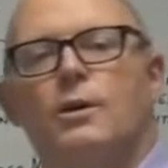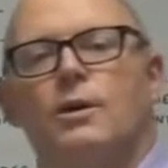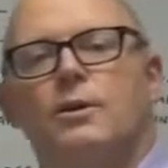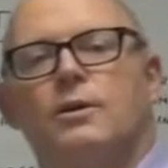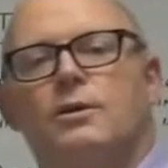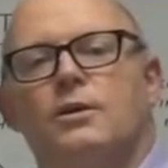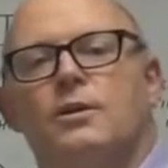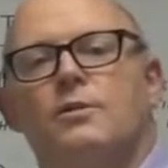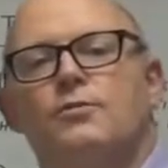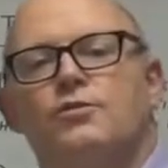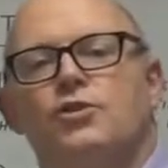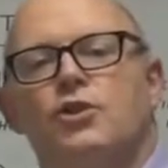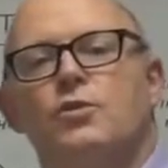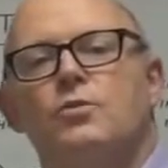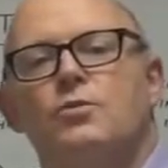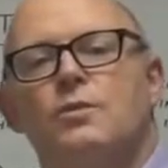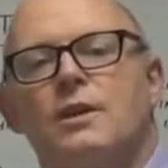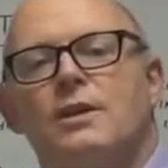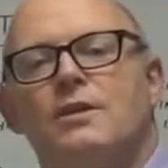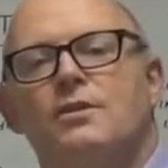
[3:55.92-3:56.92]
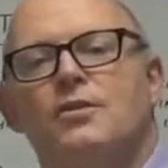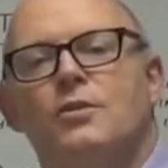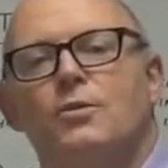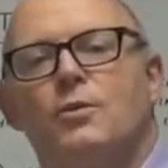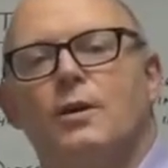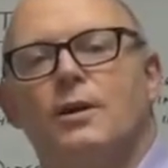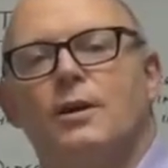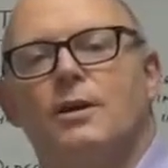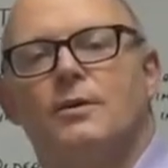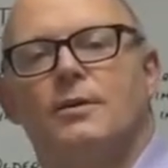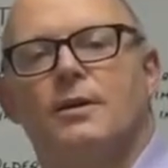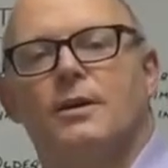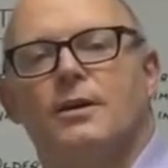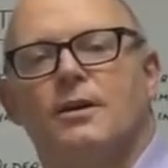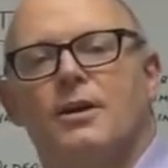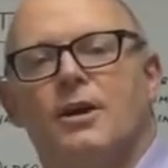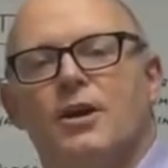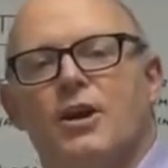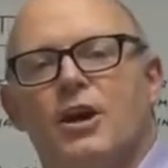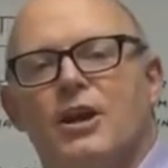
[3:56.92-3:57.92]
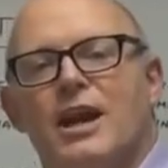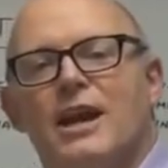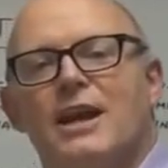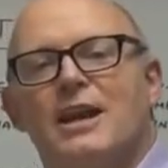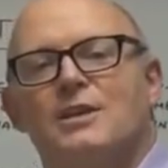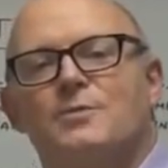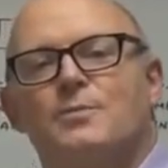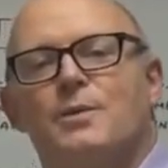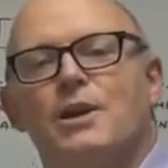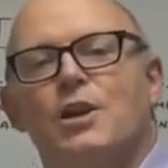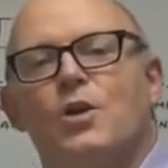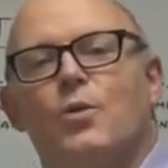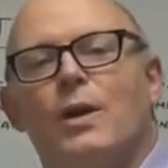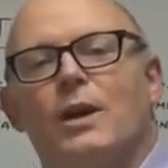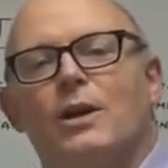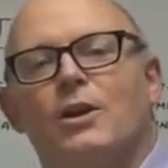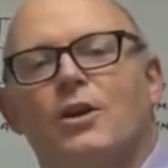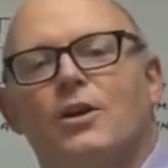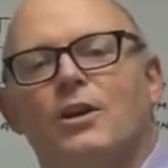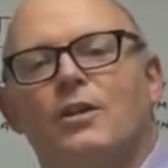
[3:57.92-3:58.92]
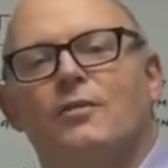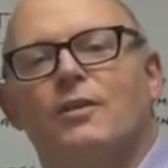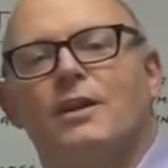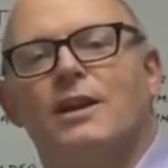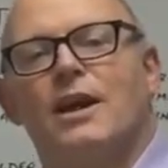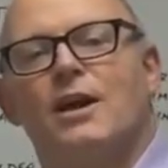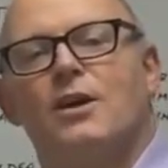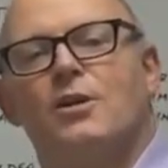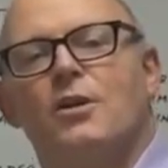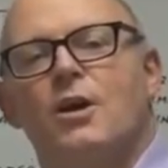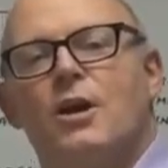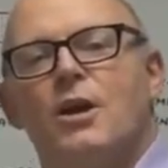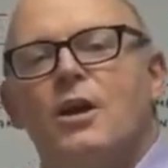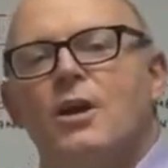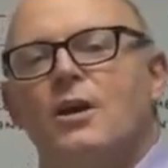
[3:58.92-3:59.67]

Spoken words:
Well, you've tuned into an NXP quick learning video,